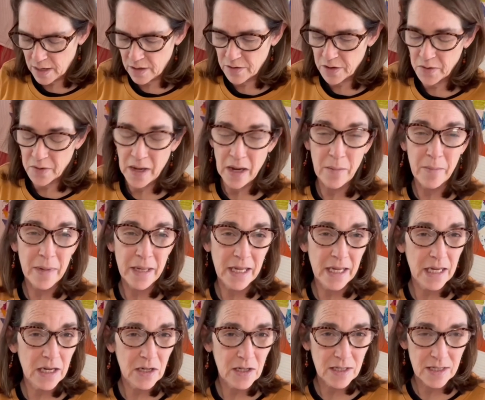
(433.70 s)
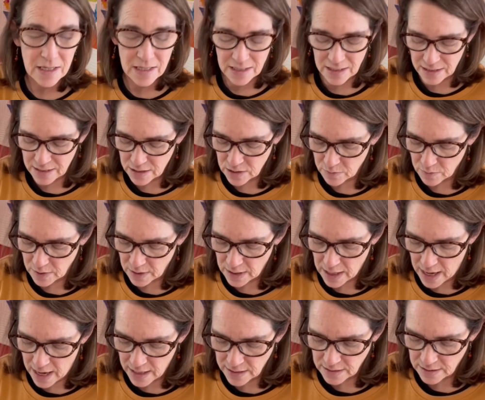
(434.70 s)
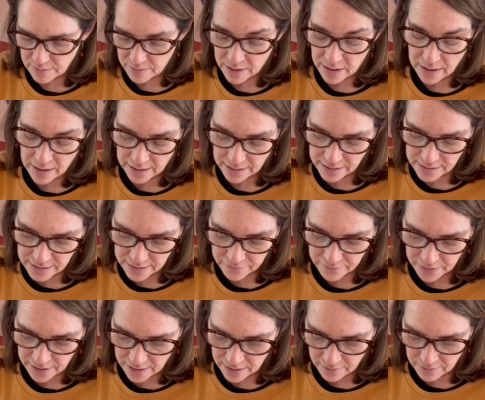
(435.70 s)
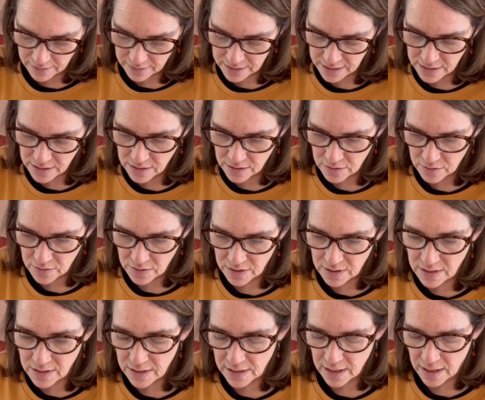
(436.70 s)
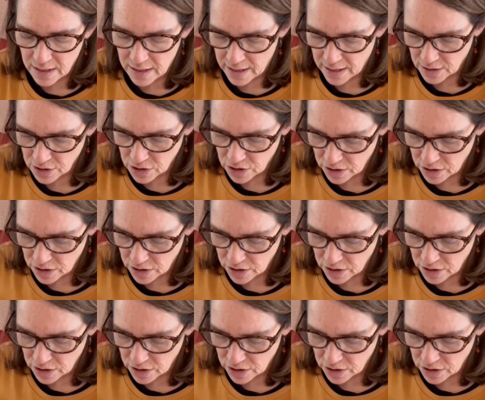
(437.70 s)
don't know how many years the seeds will last, but I could definitely at least use these again next